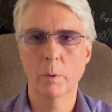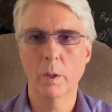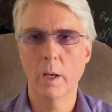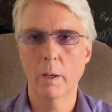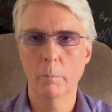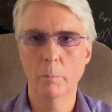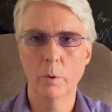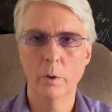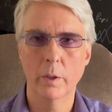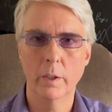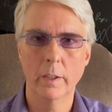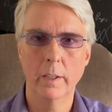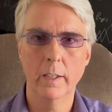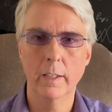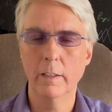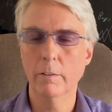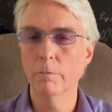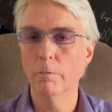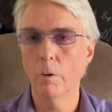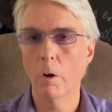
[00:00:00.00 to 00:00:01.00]
library and
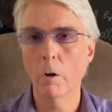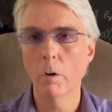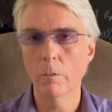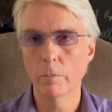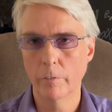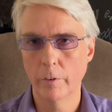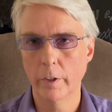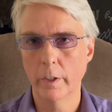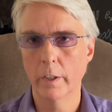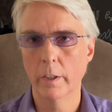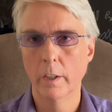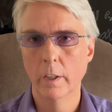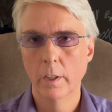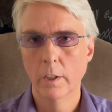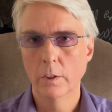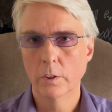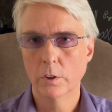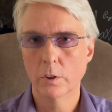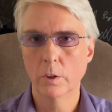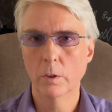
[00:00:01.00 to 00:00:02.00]
evolved it
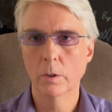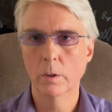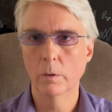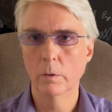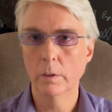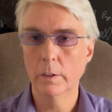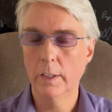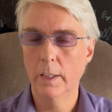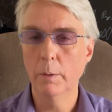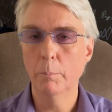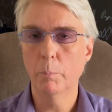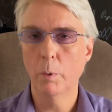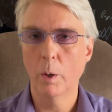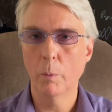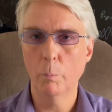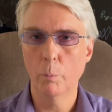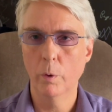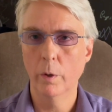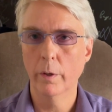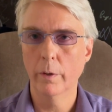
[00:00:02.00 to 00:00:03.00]
to keep
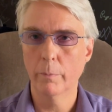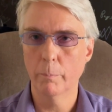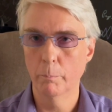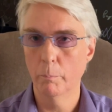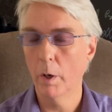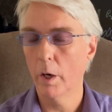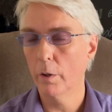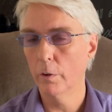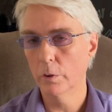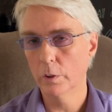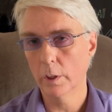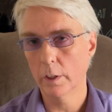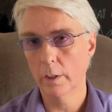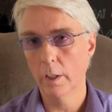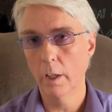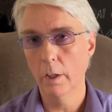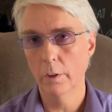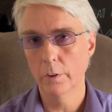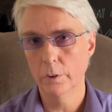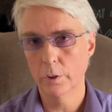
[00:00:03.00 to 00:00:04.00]
up with modern
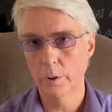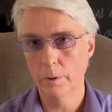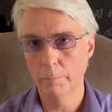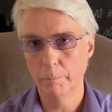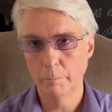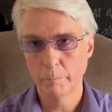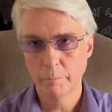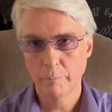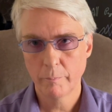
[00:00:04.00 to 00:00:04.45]
technology.